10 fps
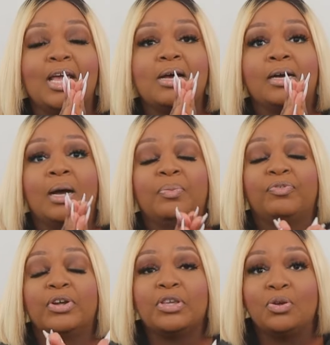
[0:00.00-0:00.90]

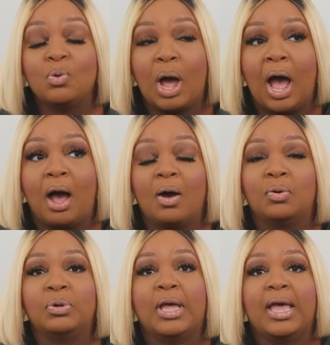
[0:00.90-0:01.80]
for you
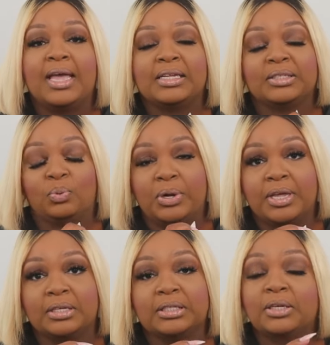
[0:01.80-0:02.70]
all as
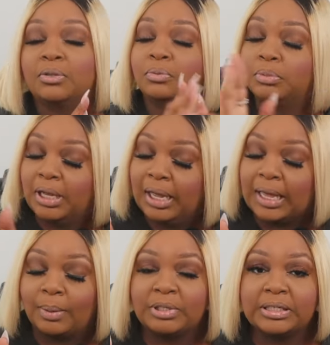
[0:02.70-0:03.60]
well. So,
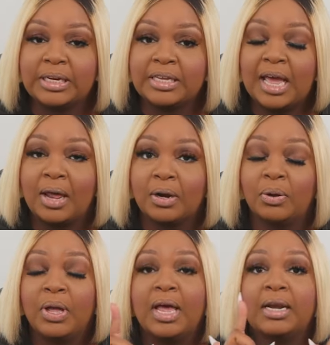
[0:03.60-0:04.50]
hey, I'm just letting y'all
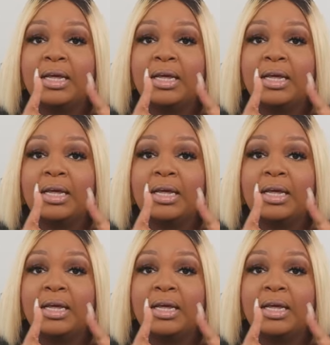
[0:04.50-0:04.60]
know.